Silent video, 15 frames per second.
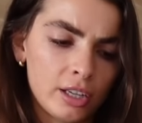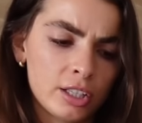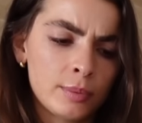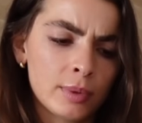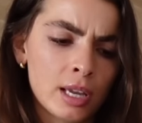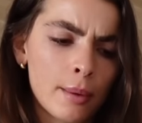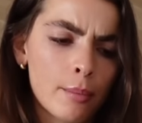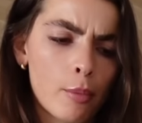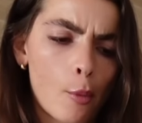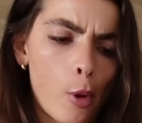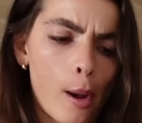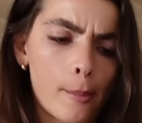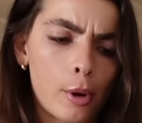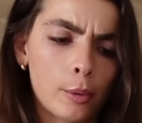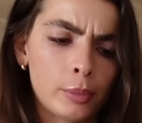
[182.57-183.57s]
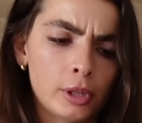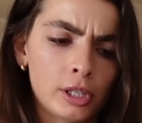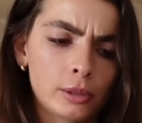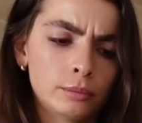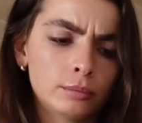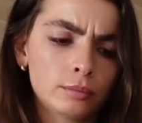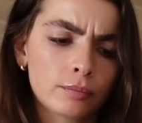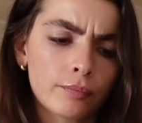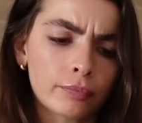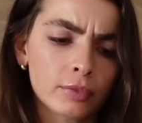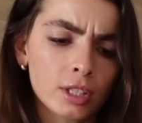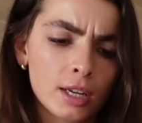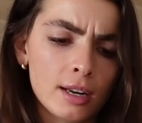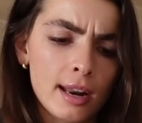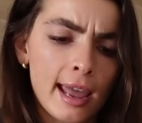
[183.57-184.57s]
It's become quite popular
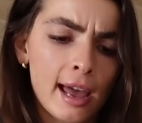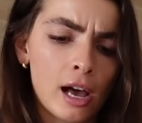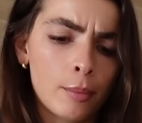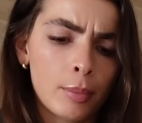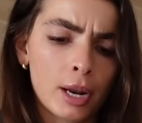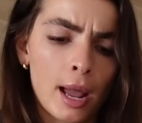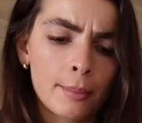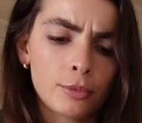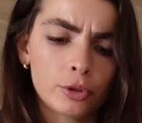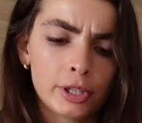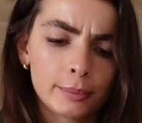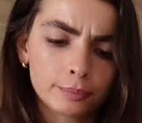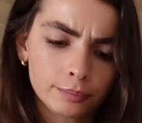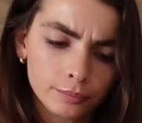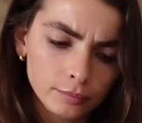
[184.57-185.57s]
now, but I'm doing